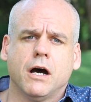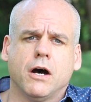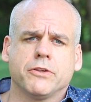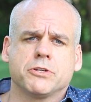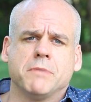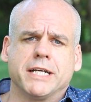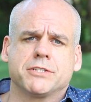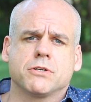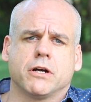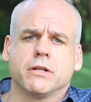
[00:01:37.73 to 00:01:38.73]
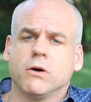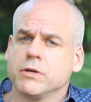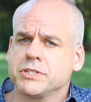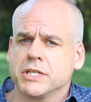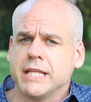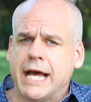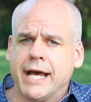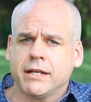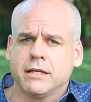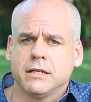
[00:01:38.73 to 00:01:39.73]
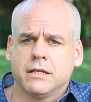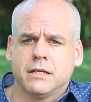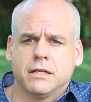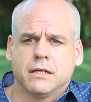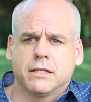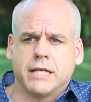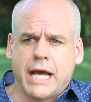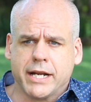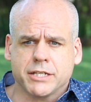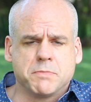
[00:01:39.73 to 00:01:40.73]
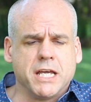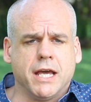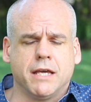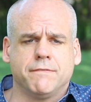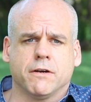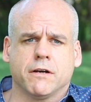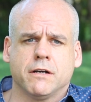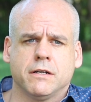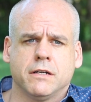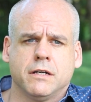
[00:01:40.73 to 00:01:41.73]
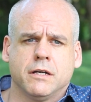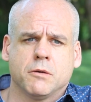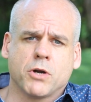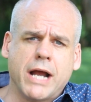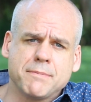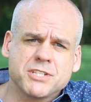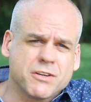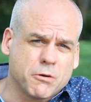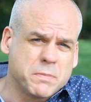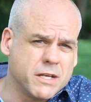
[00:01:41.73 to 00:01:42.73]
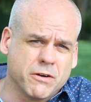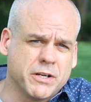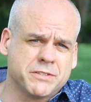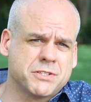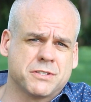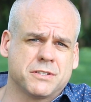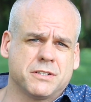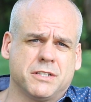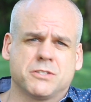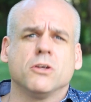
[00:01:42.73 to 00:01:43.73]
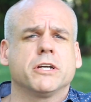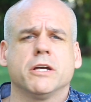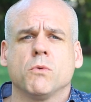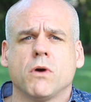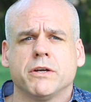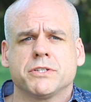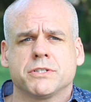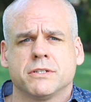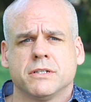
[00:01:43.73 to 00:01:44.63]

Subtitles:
Others might start noticing that, the addict's behavior, perhaps their appearance is looking worse.